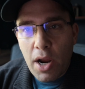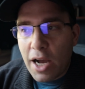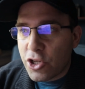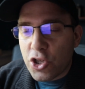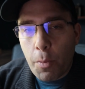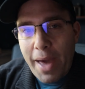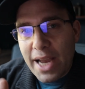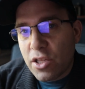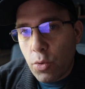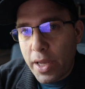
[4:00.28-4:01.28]
I'll just go back
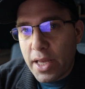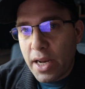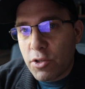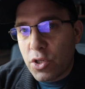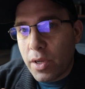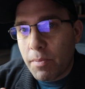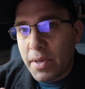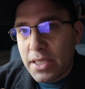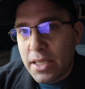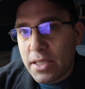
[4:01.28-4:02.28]
to the way that I was doing
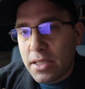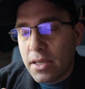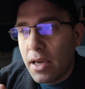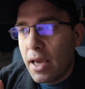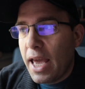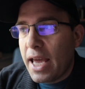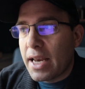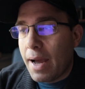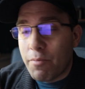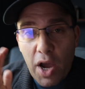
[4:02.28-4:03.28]
business, and
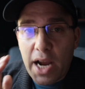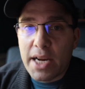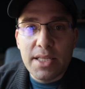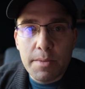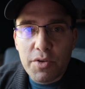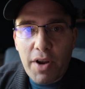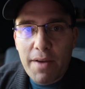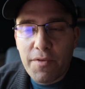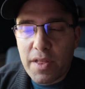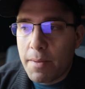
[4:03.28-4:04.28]
I'm not going to
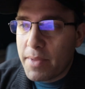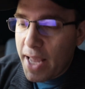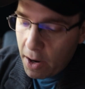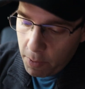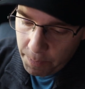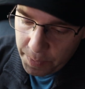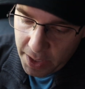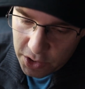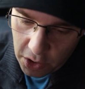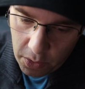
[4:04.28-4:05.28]
subscribe for them. Now,
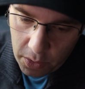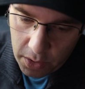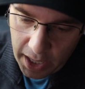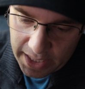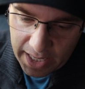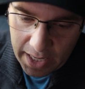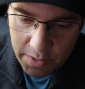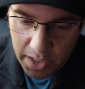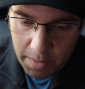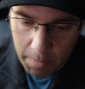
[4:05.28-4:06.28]
so I said I
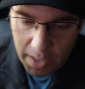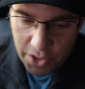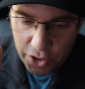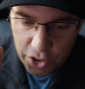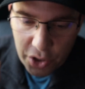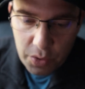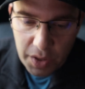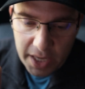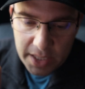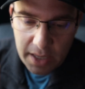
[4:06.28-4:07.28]
was going to mention 2
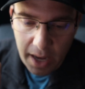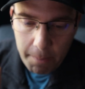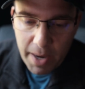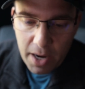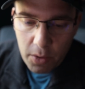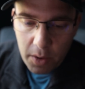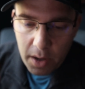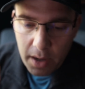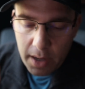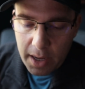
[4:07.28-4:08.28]
things about
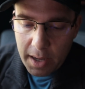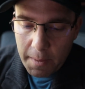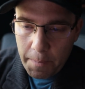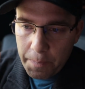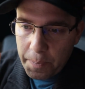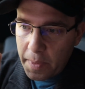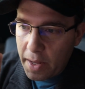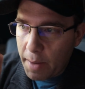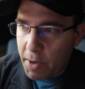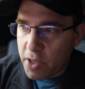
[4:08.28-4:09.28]

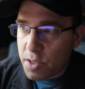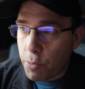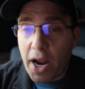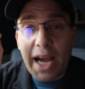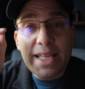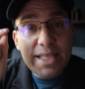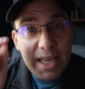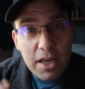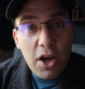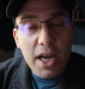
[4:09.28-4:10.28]
the support. I
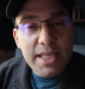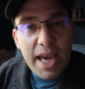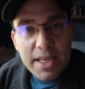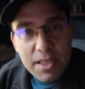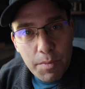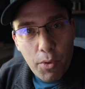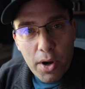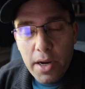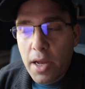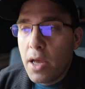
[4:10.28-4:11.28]
did contact
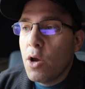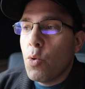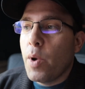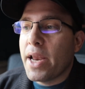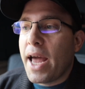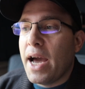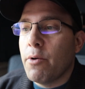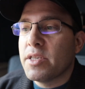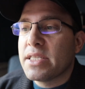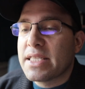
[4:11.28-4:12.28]
support when I
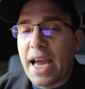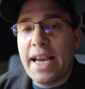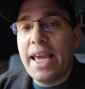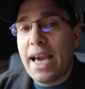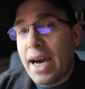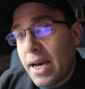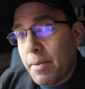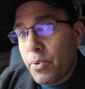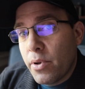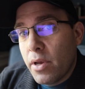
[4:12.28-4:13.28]
was signing up